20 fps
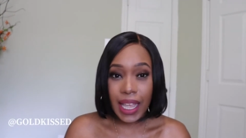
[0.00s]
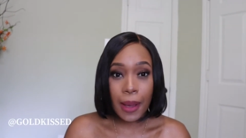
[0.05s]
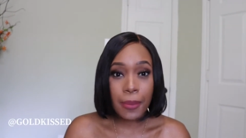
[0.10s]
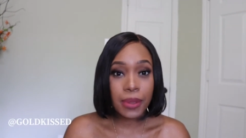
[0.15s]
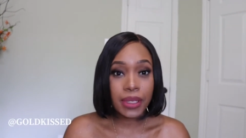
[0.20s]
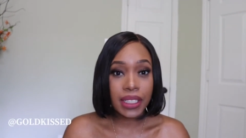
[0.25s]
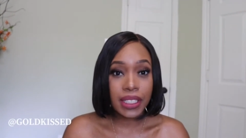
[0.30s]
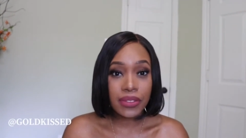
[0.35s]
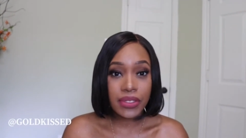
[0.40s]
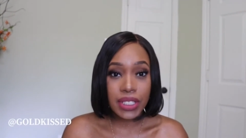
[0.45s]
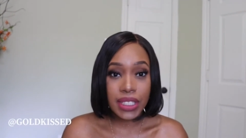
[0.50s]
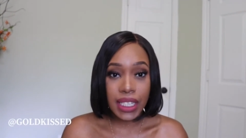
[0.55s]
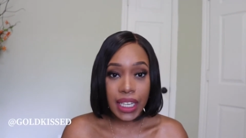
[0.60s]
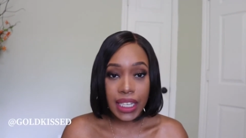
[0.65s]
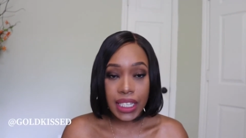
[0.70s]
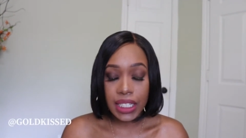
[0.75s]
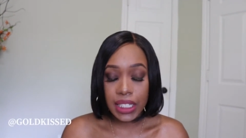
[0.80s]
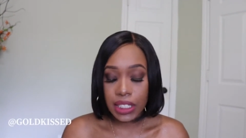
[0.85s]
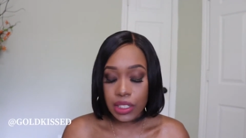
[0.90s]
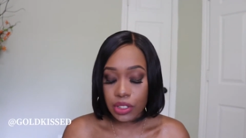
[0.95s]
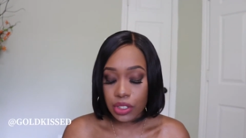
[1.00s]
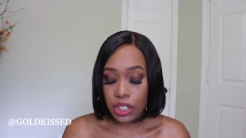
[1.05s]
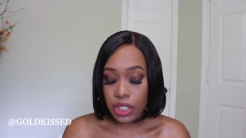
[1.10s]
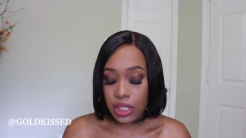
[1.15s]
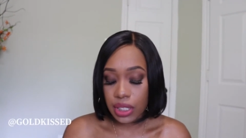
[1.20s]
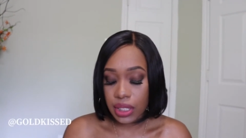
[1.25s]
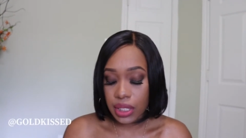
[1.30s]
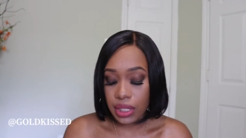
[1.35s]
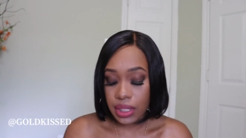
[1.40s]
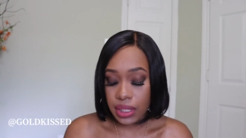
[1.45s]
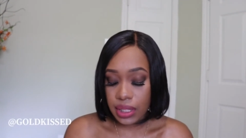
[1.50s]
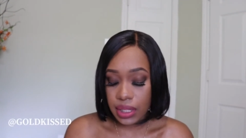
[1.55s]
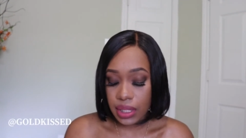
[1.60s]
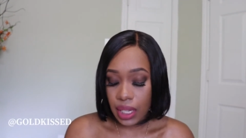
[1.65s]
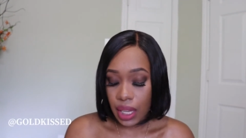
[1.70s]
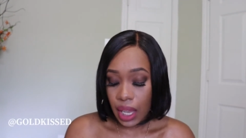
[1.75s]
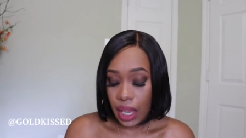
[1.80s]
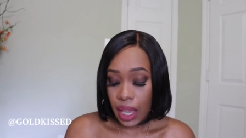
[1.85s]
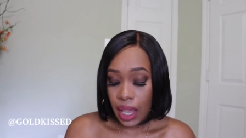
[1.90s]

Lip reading: I believe it's 8 inches.